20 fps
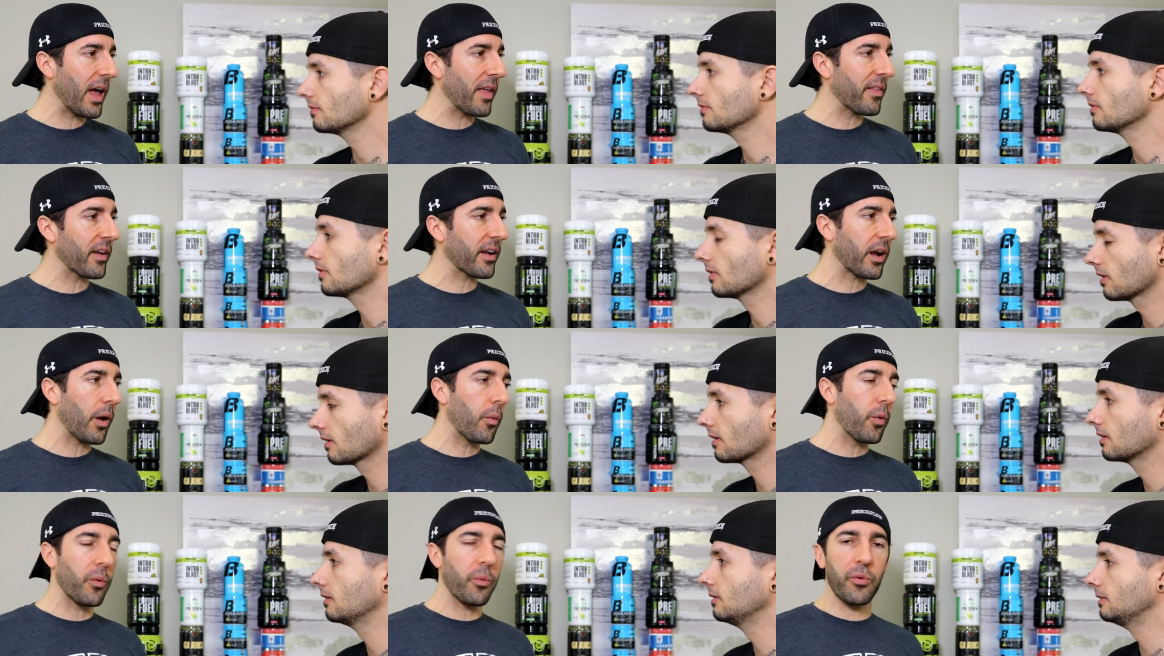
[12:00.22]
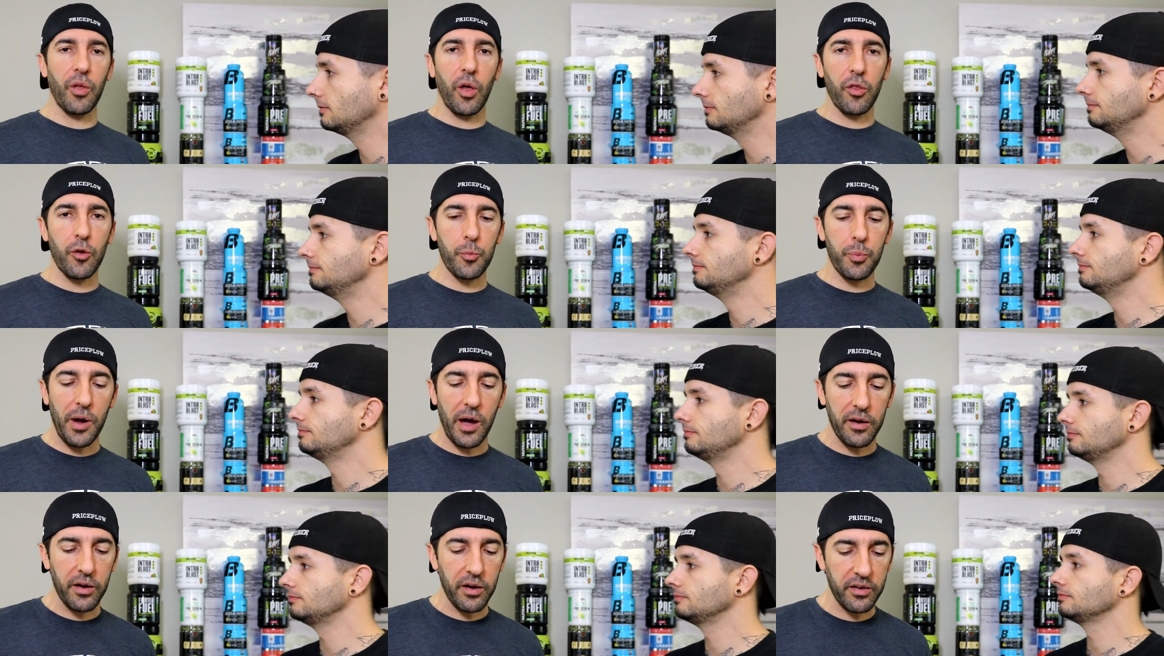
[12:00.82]
Speaker 1: on like I would mm with mm-hmm. other
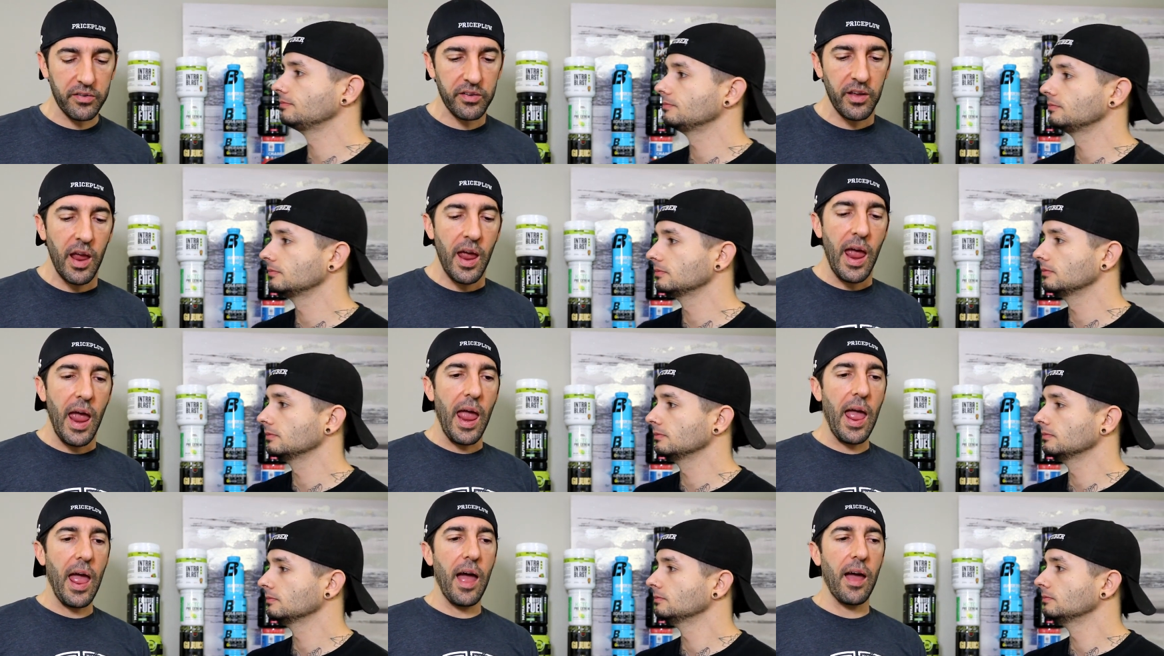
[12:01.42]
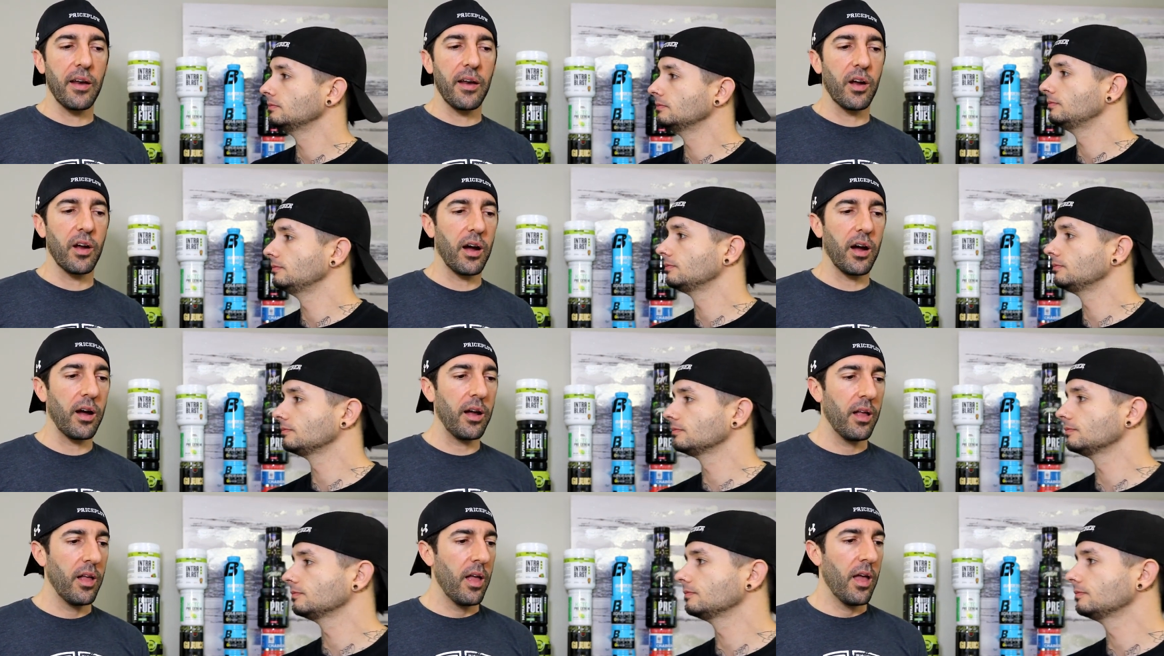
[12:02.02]
products, and.
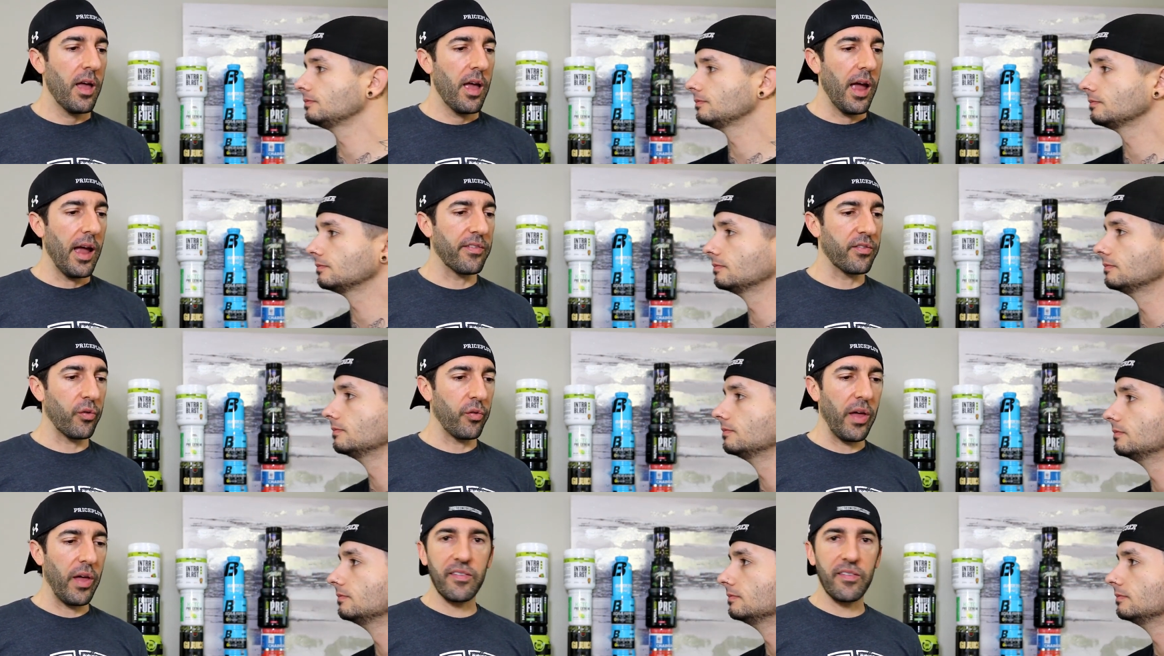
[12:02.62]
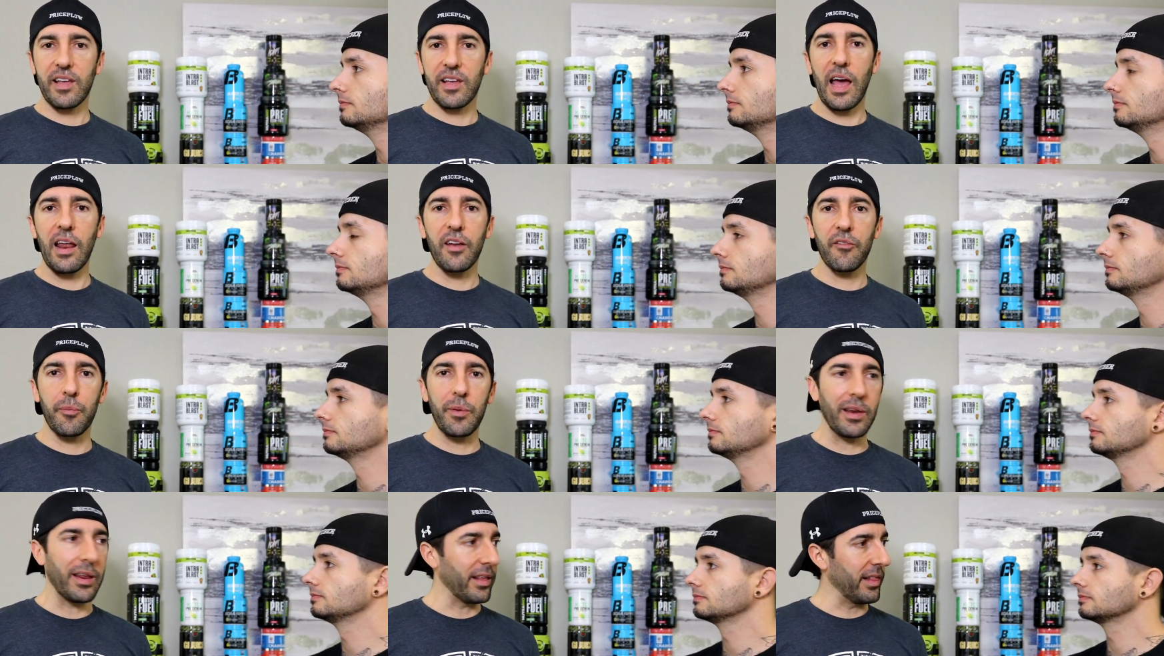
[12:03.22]
Uh, and so that's kind
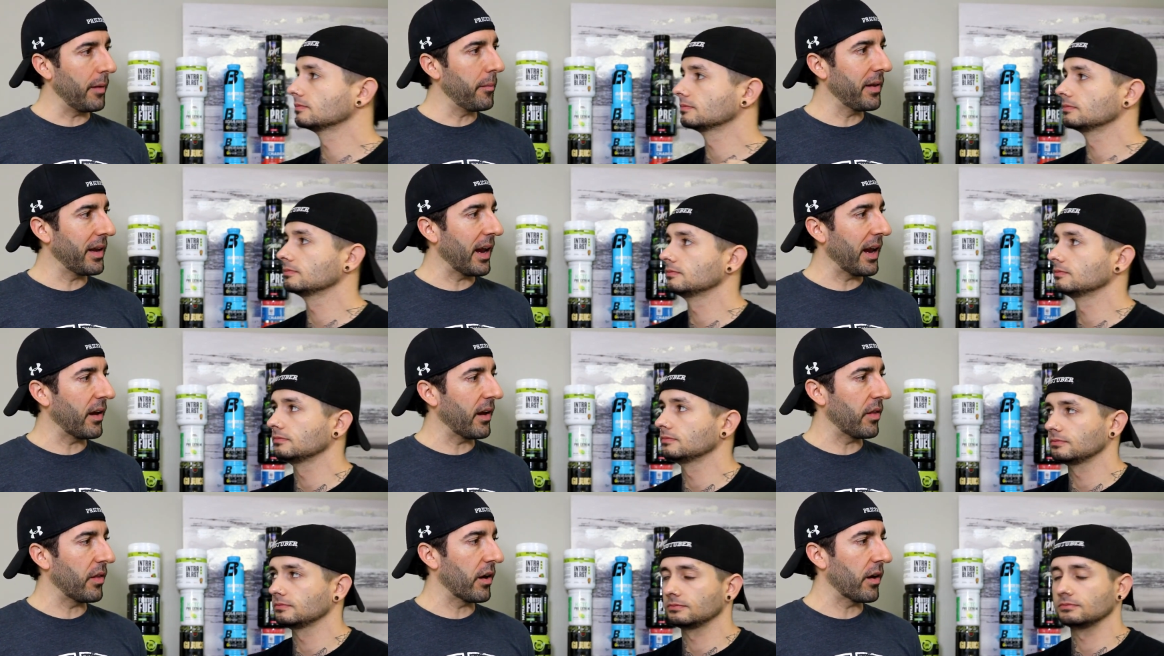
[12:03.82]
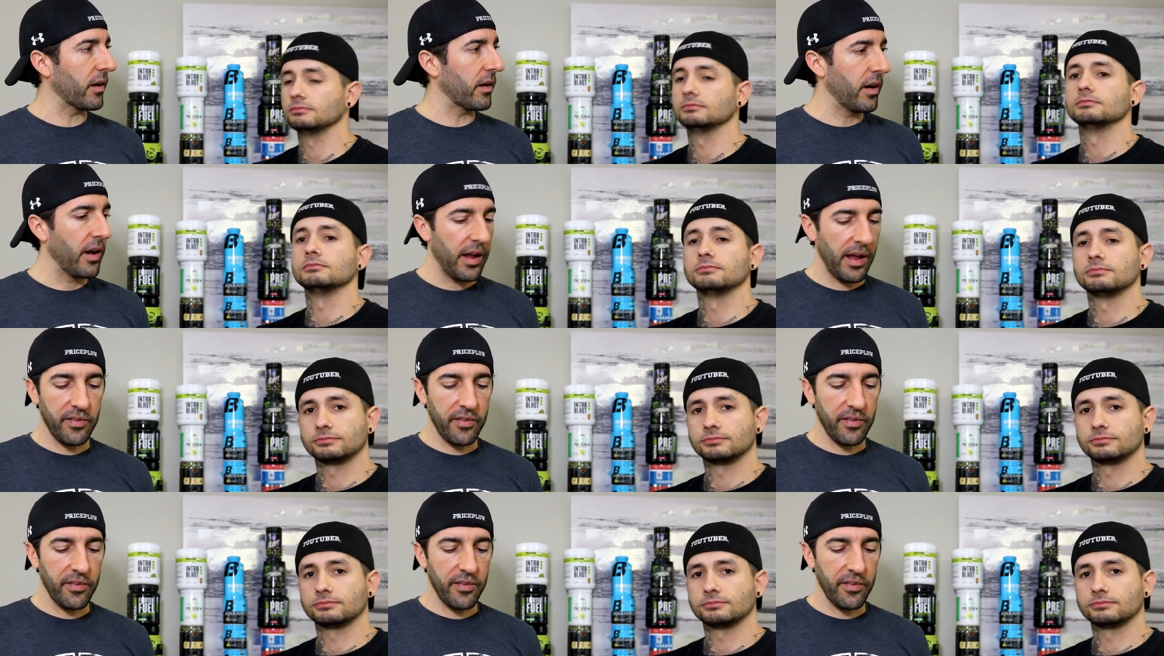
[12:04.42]
of been eliminated there.